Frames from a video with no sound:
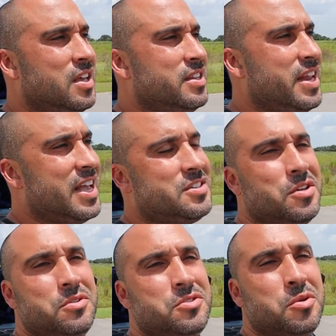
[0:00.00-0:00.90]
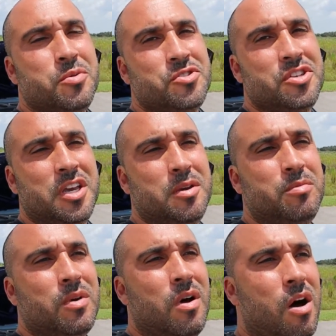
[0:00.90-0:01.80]
Not so super cheap
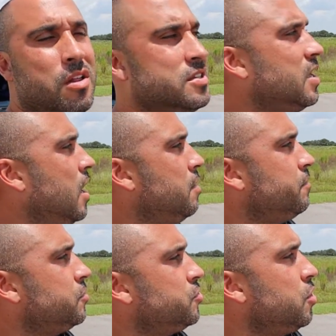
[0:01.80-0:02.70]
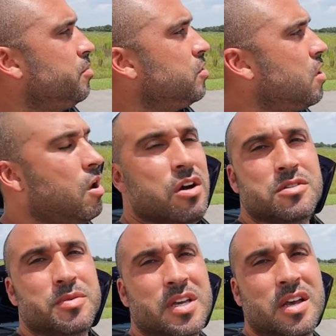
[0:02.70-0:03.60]
all the time for turbo
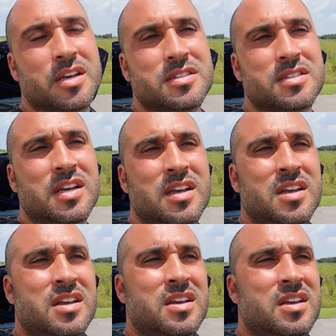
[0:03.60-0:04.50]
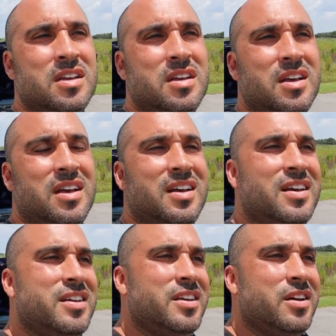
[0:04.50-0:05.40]
cars because,
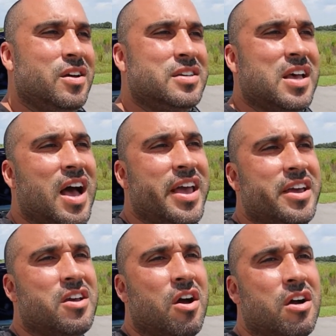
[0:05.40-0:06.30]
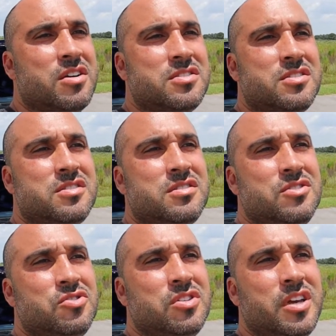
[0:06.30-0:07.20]
you know, as high-end cars,
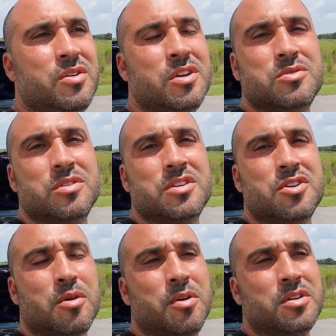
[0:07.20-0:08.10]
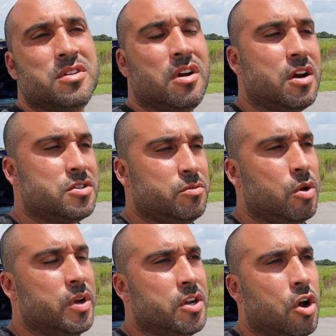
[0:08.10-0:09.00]
usually the ones with the turbos, there are some low-end